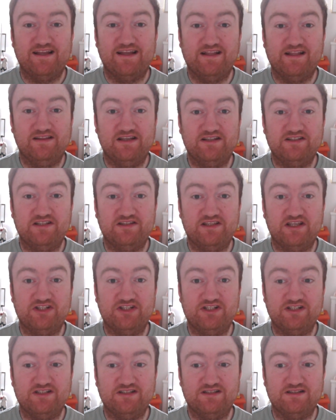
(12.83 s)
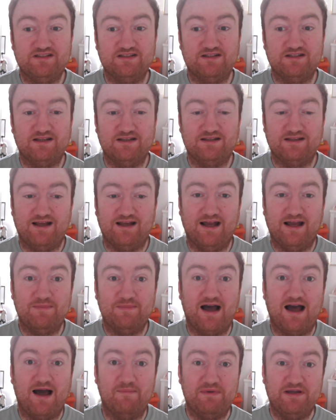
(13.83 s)
In this edition, I'm
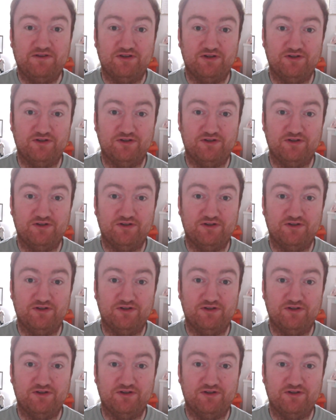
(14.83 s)
happy